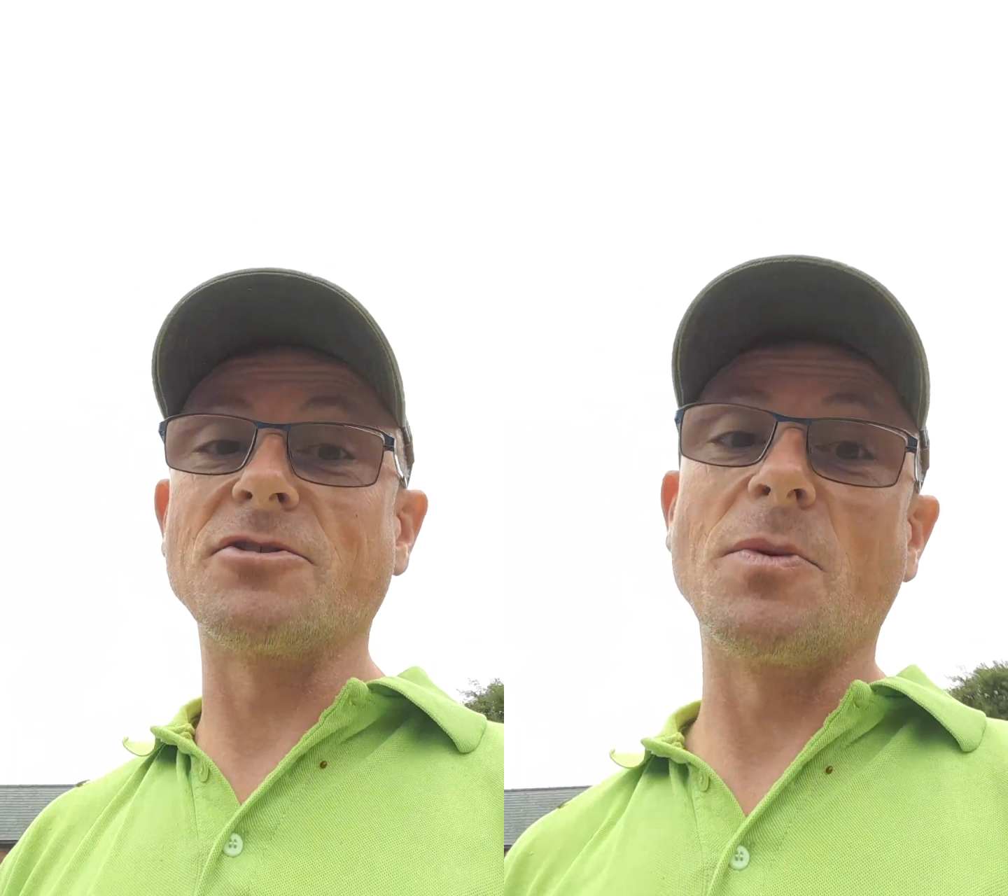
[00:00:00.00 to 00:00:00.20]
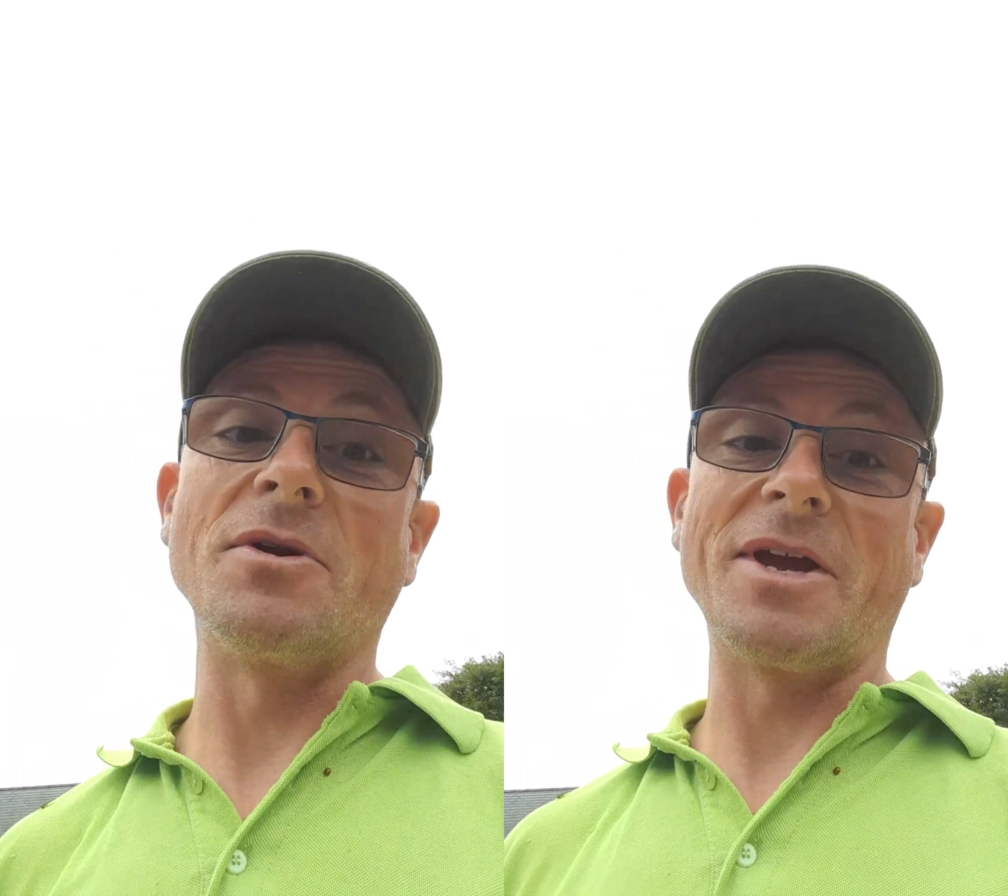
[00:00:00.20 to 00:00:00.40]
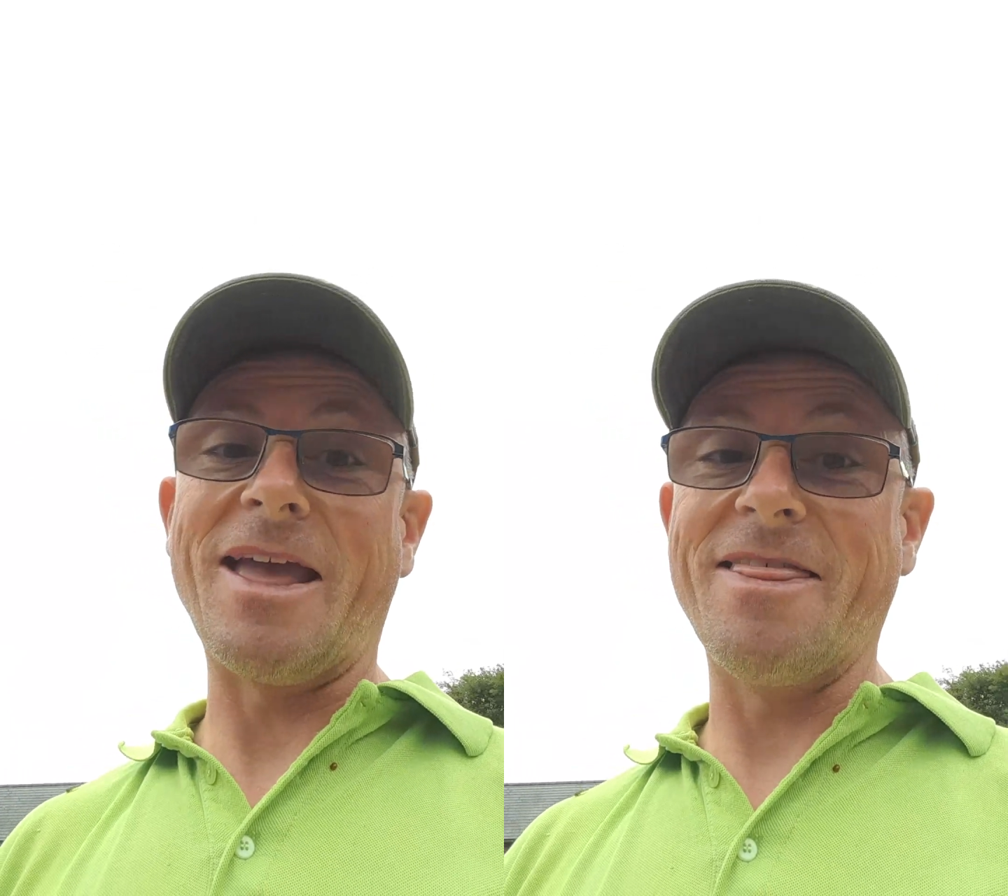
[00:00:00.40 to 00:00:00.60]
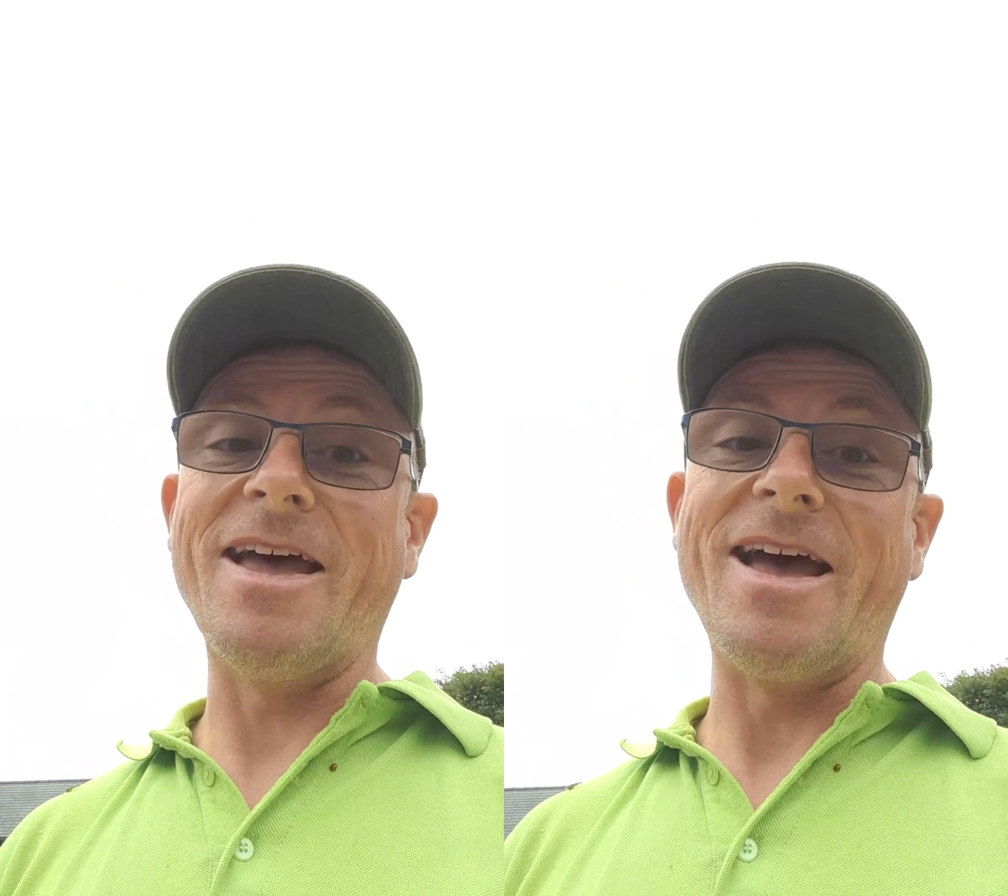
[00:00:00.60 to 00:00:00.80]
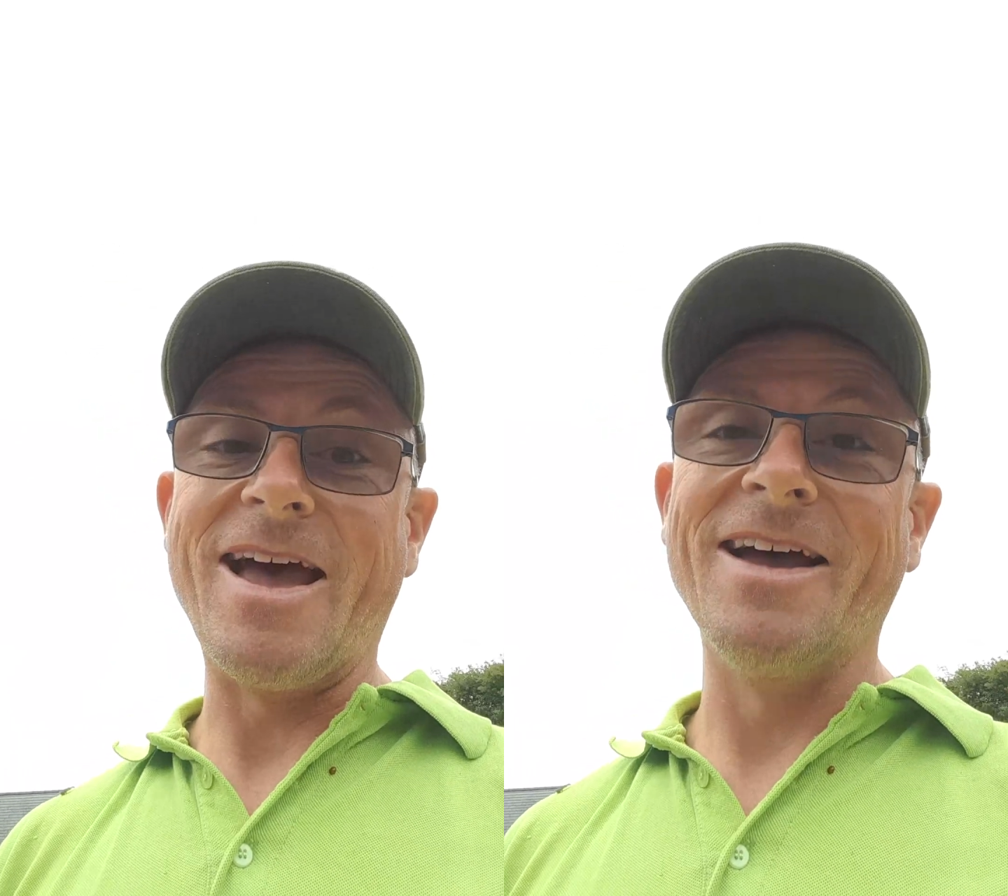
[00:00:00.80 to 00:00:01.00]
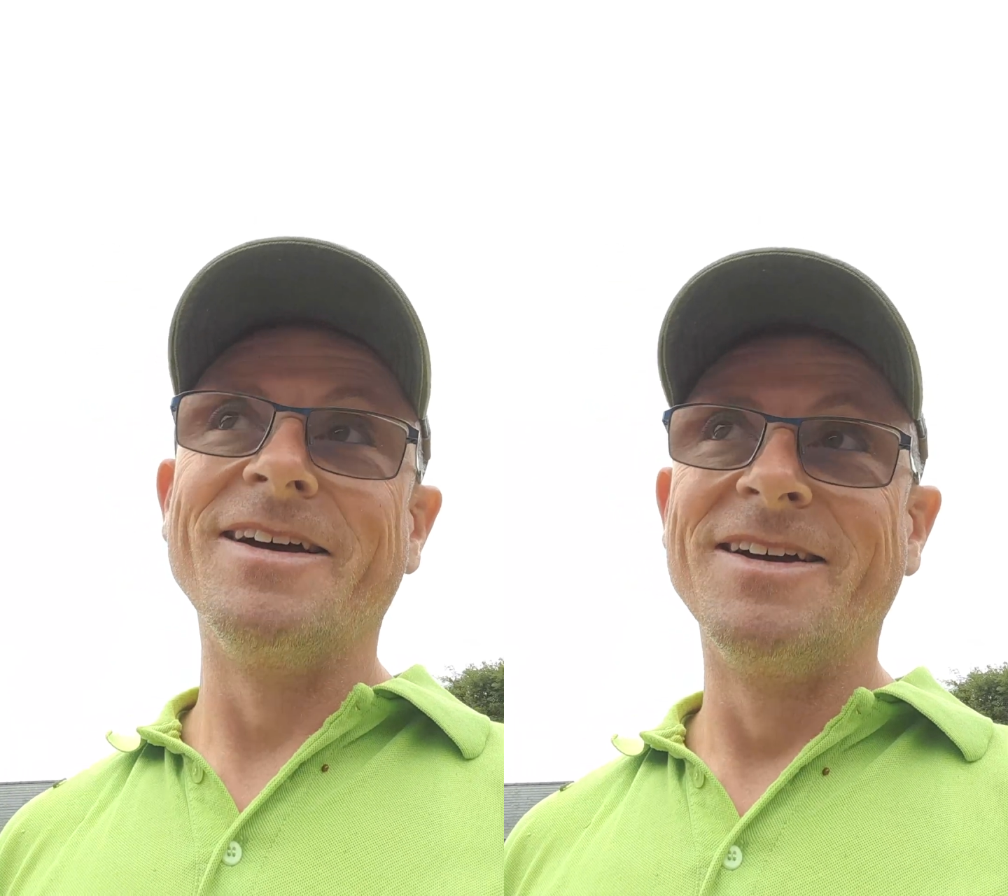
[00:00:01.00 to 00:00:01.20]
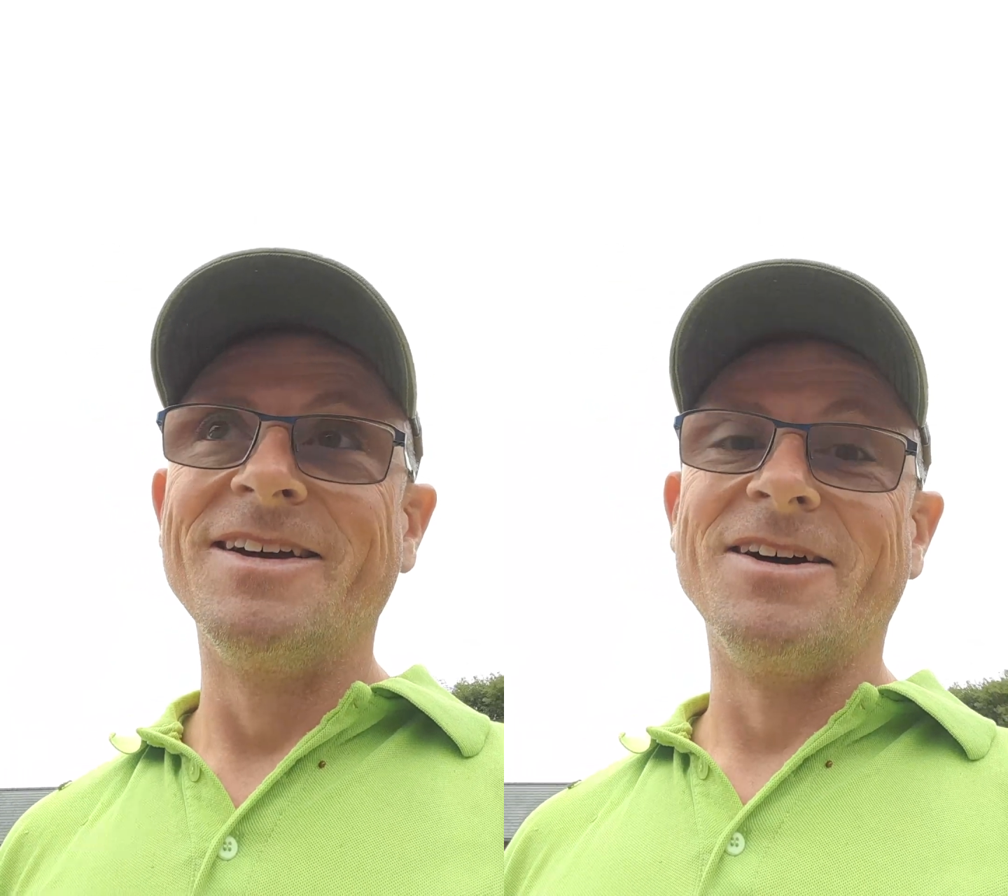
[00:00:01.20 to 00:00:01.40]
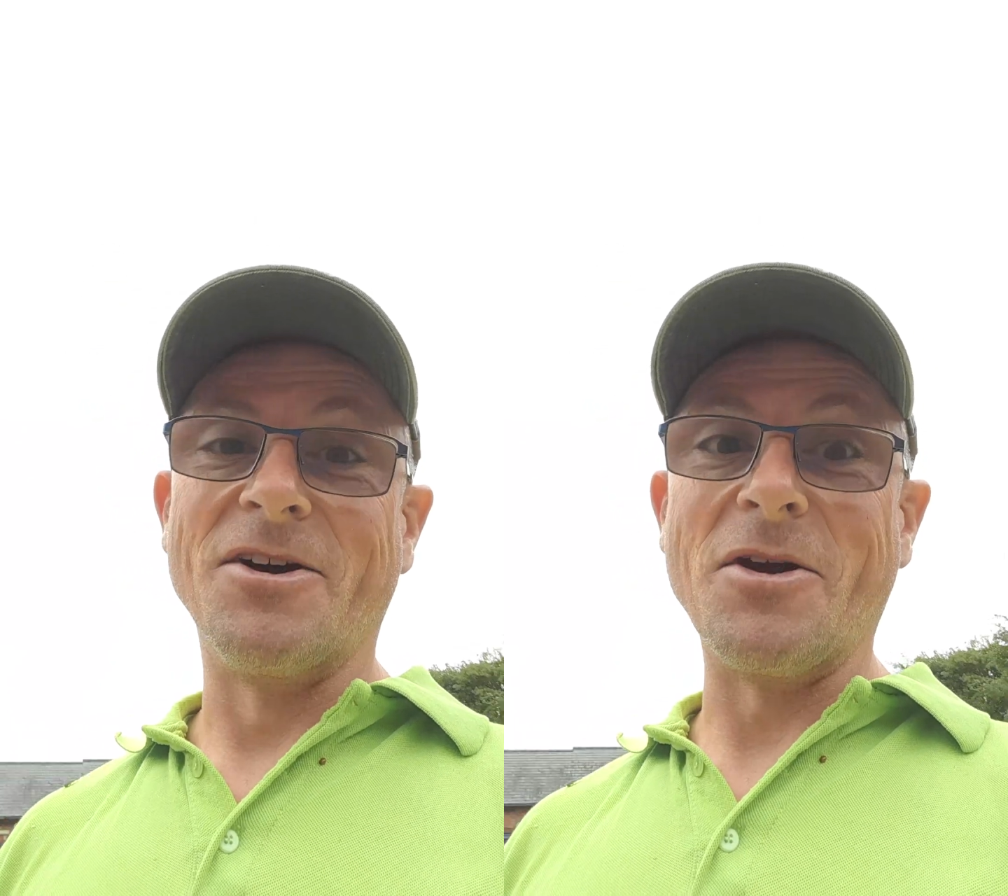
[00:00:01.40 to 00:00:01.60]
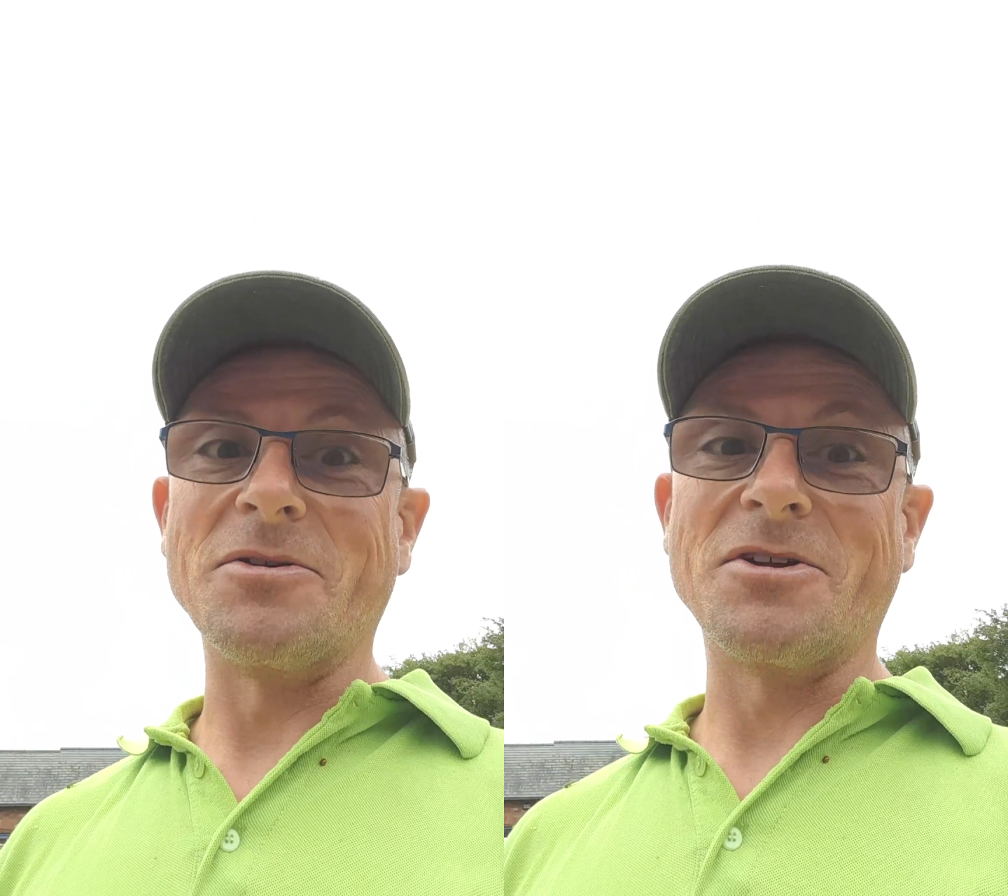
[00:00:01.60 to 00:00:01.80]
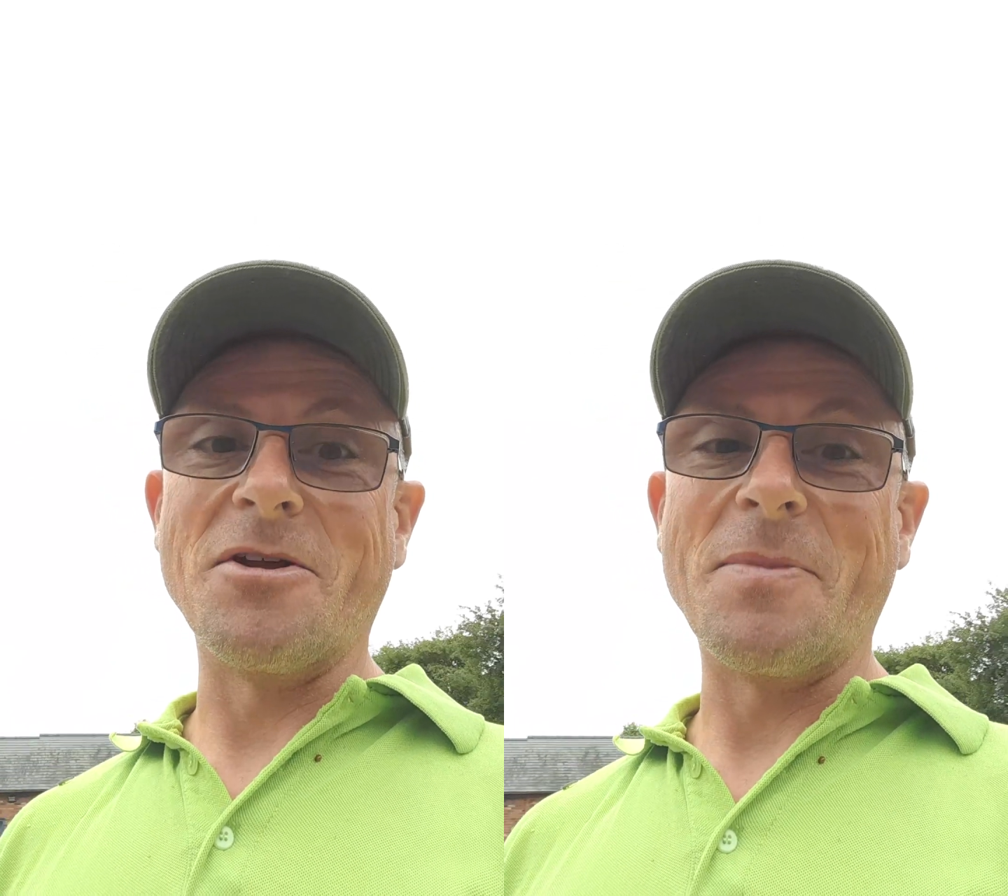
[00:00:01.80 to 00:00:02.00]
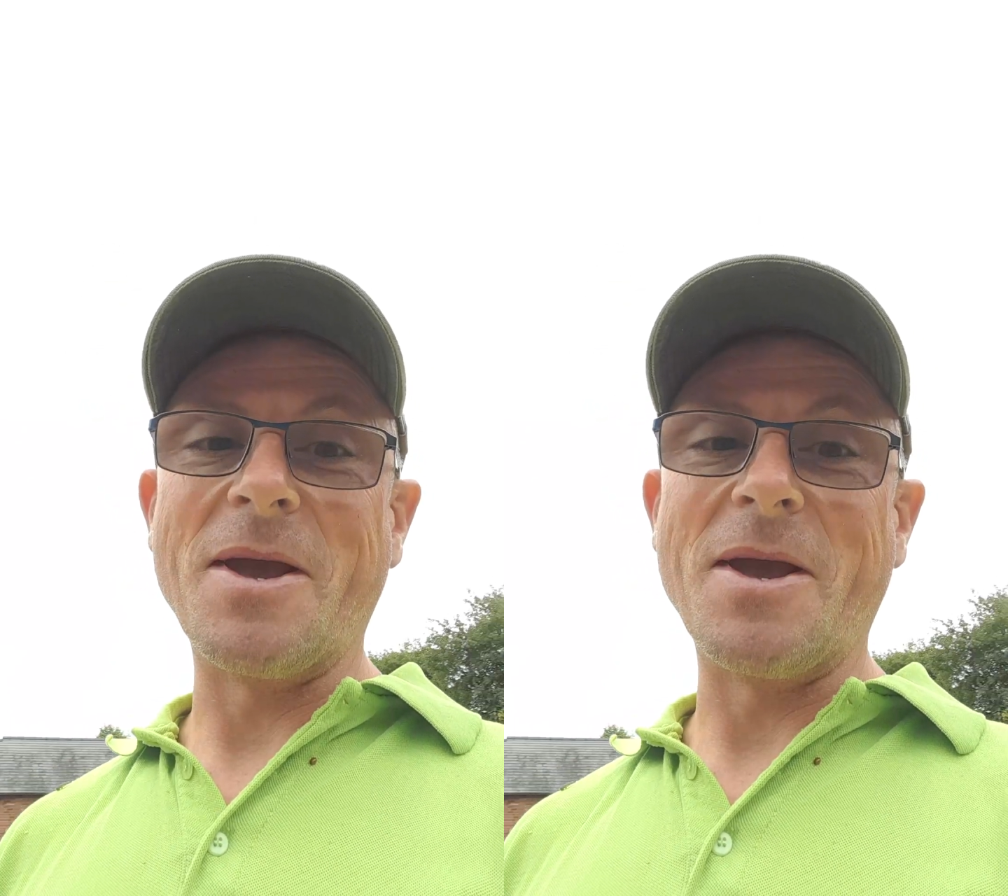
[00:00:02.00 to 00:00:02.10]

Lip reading: So when I get there, I know it's going to